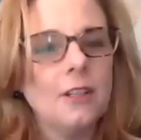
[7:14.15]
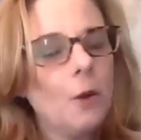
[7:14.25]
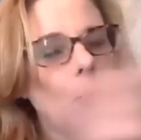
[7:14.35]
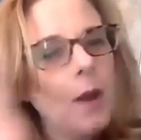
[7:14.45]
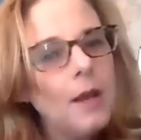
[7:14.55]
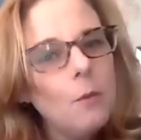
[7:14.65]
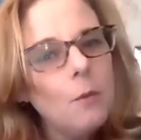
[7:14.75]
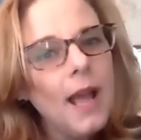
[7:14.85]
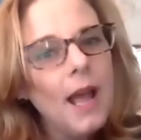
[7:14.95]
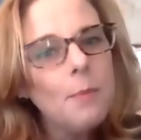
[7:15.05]
Like
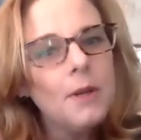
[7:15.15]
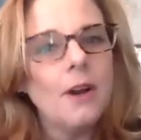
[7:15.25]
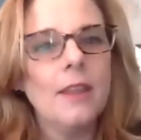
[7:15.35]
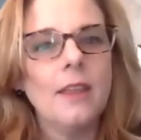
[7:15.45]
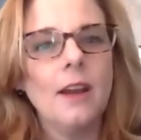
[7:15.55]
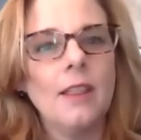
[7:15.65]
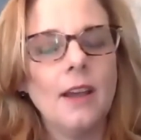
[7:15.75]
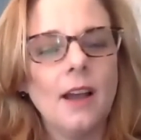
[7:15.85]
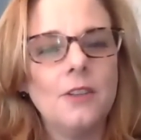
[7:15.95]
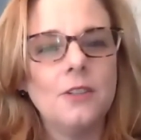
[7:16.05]
what happened right there
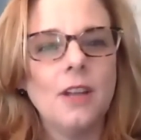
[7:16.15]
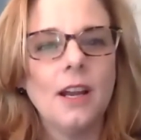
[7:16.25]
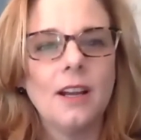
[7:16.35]
that got you there?